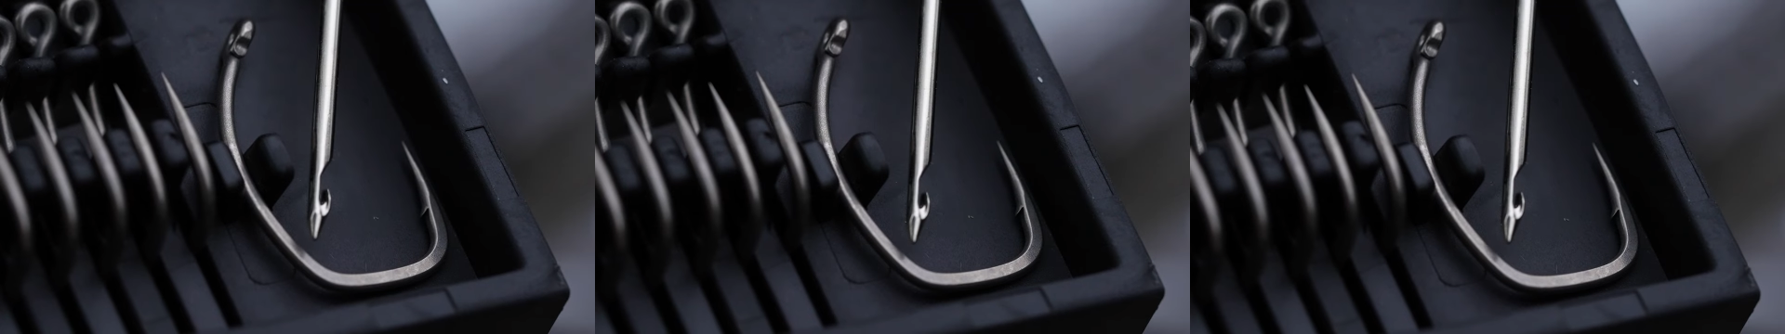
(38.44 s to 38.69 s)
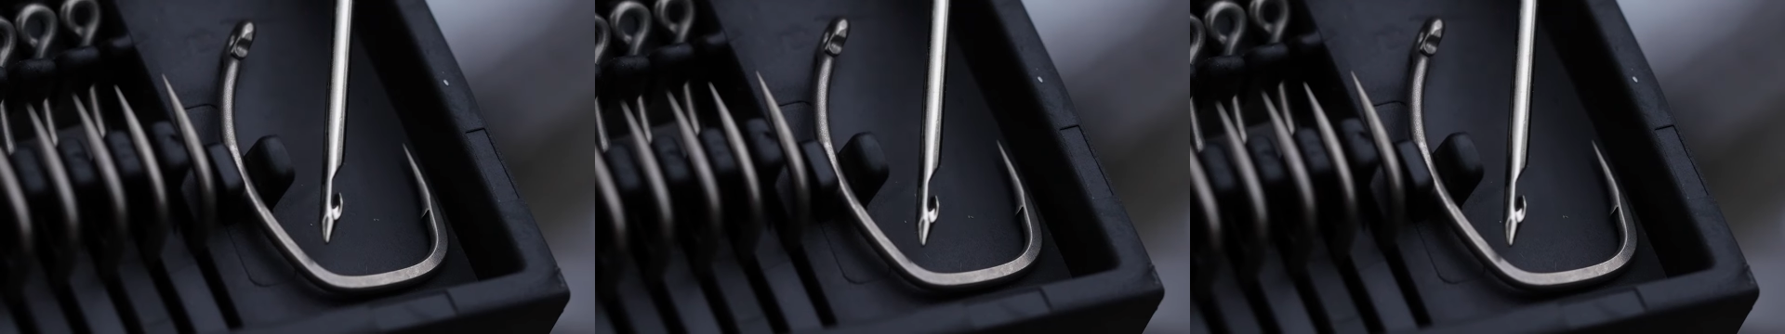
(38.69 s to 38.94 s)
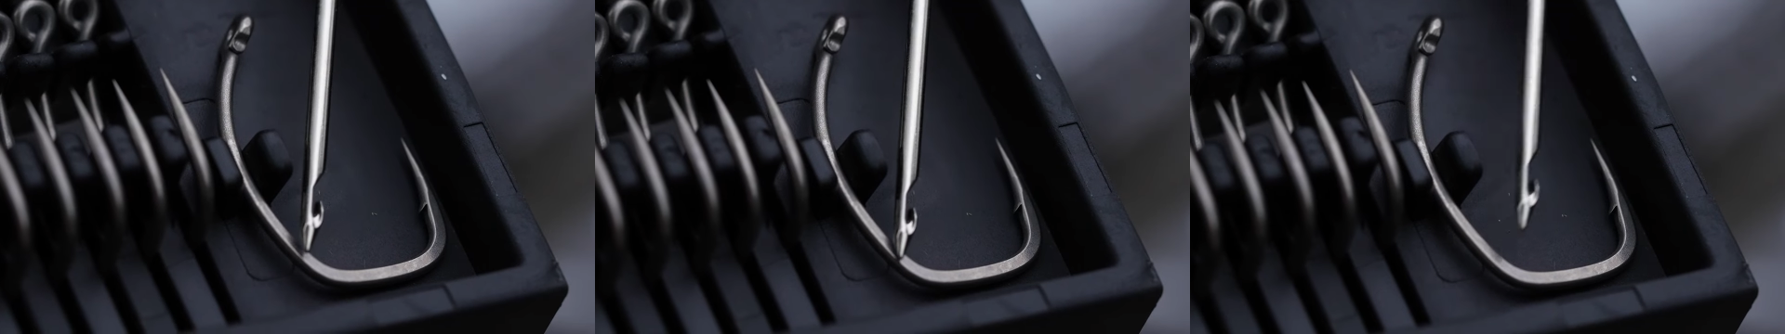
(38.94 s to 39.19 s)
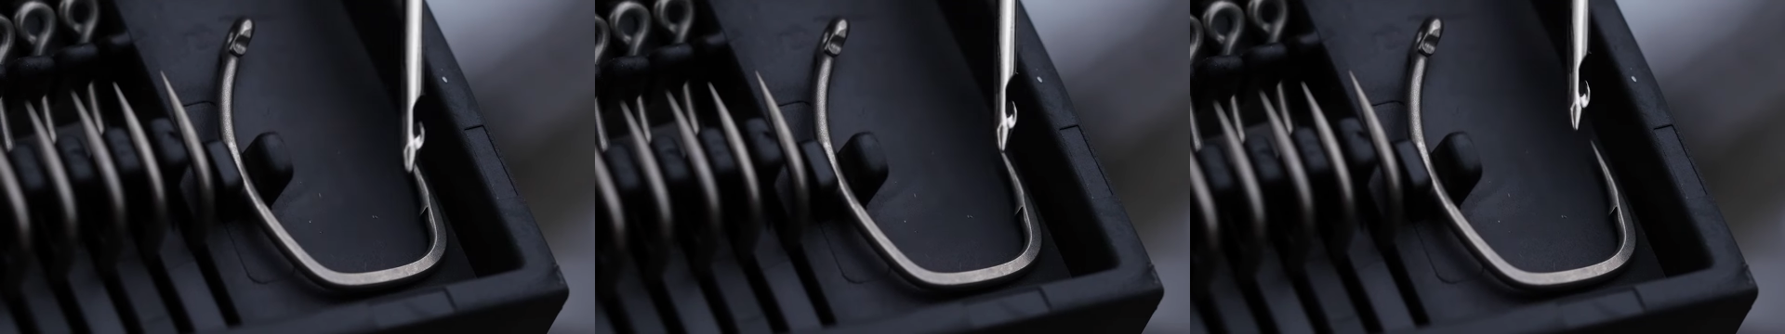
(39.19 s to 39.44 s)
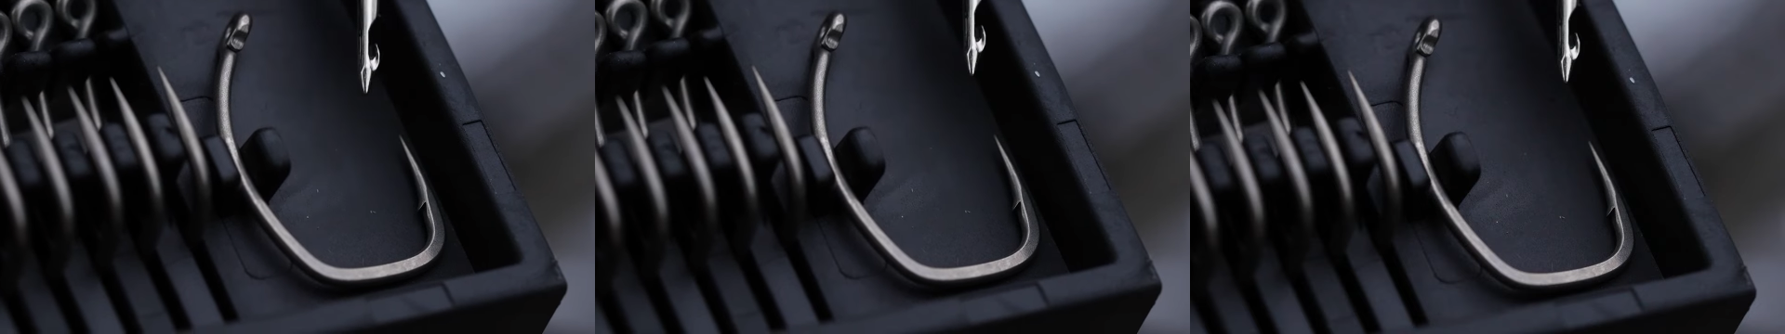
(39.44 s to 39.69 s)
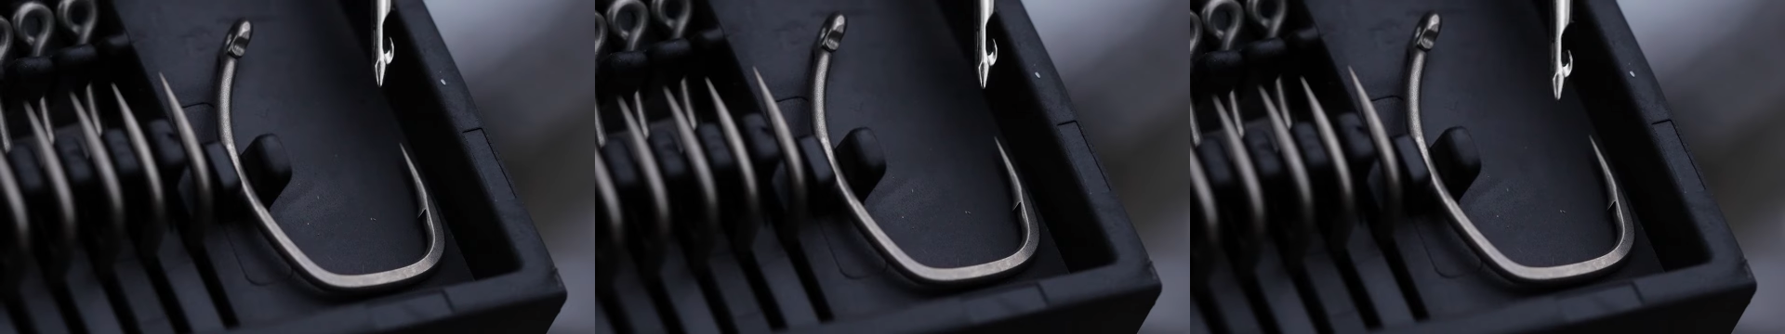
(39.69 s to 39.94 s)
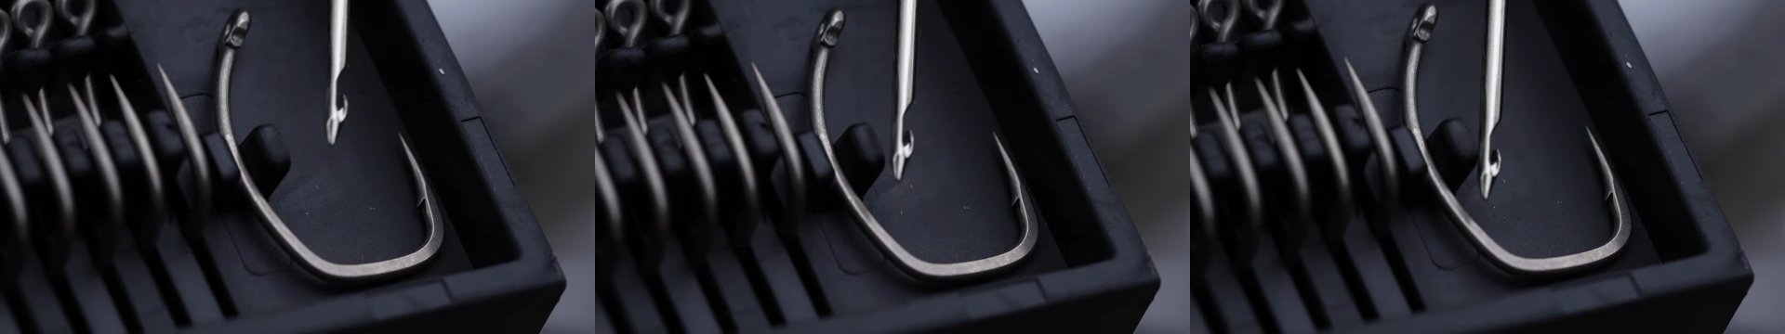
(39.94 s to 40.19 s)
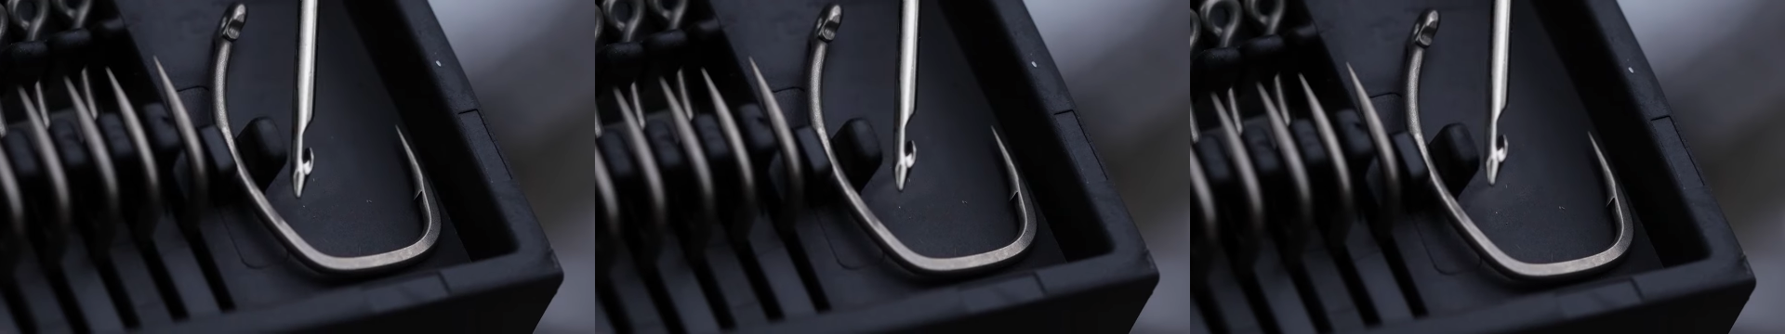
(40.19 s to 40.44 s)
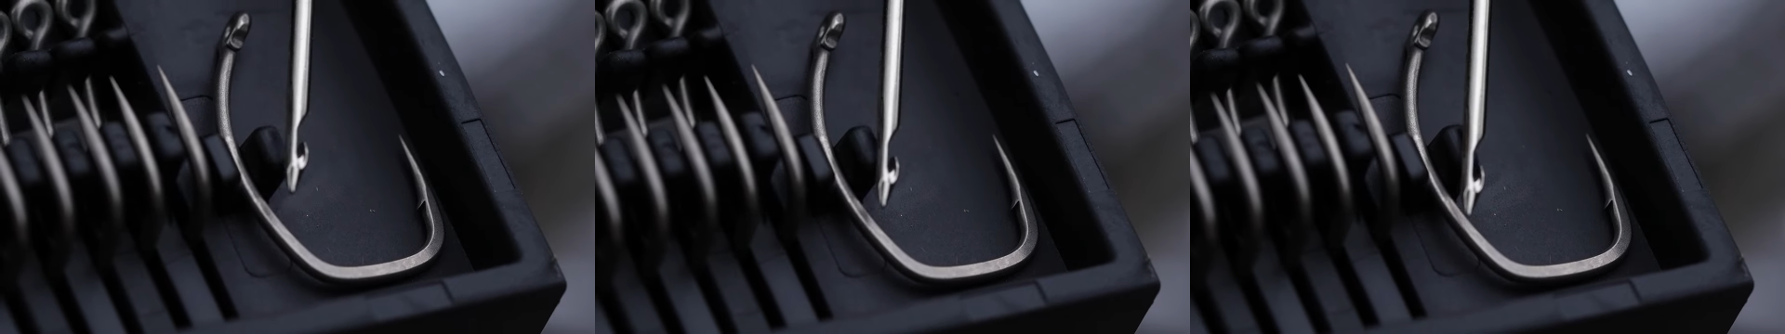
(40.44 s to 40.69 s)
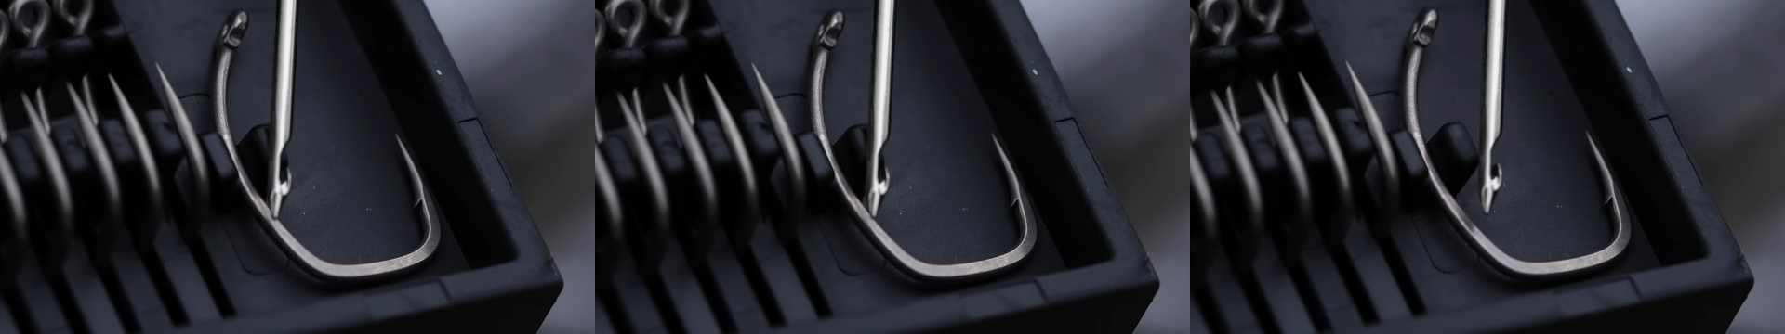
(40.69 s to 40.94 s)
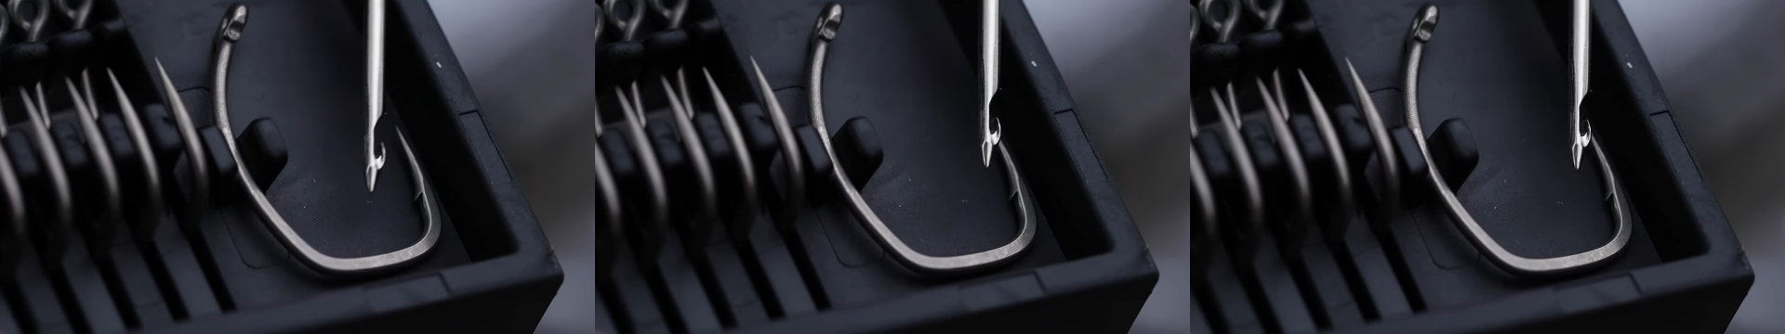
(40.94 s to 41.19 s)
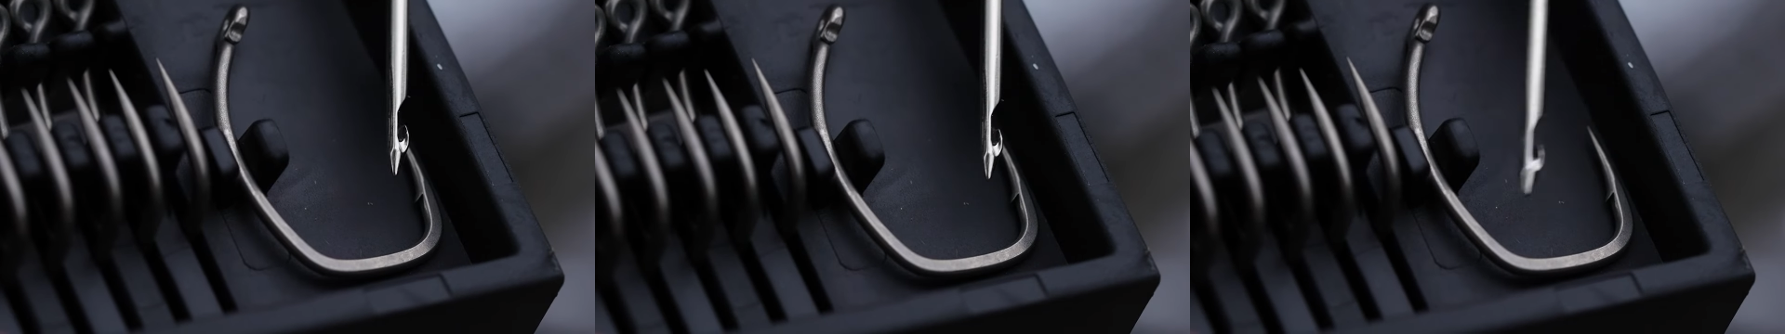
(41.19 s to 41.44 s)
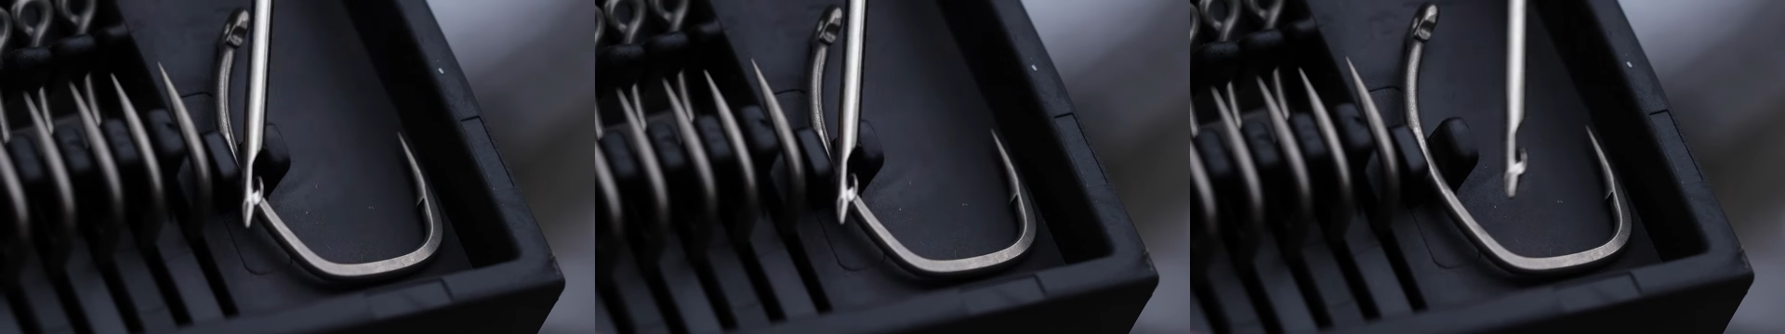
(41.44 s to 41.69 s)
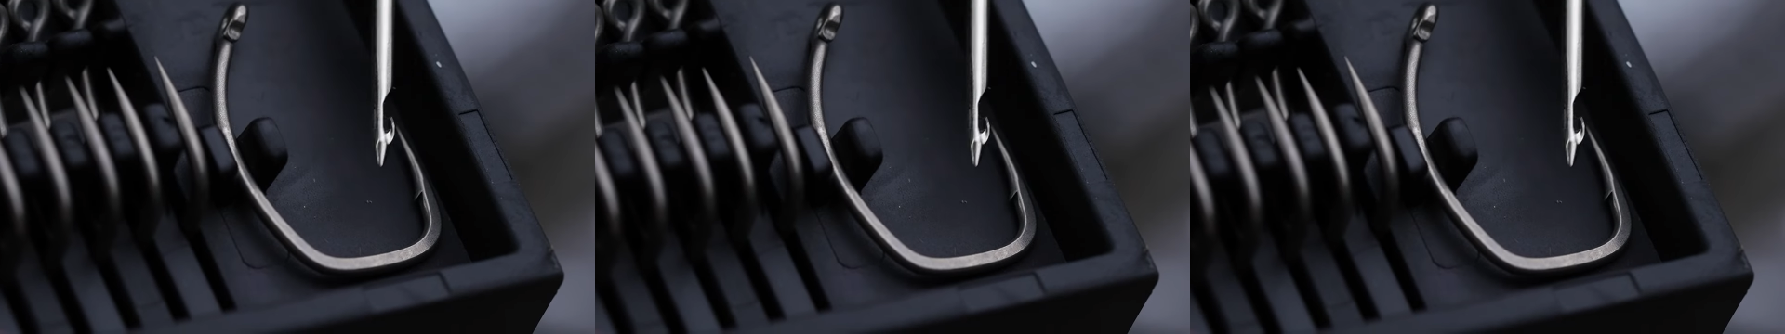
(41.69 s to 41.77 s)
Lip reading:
[unreadable: no face in view]